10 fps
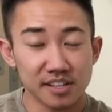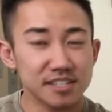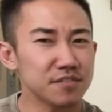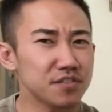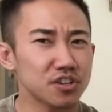
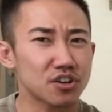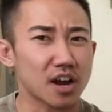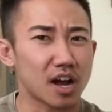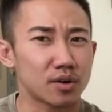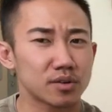to figure
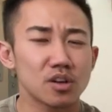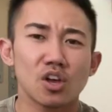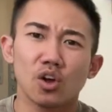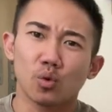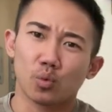out
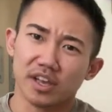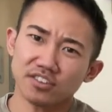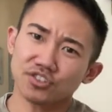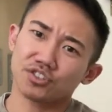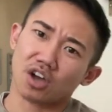
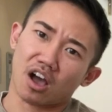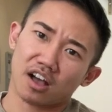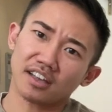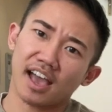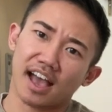which
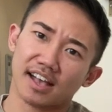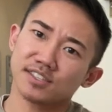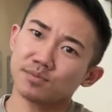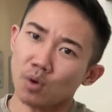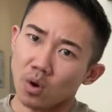dog
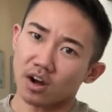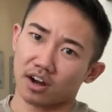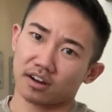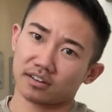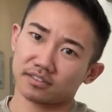has
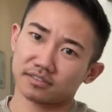more.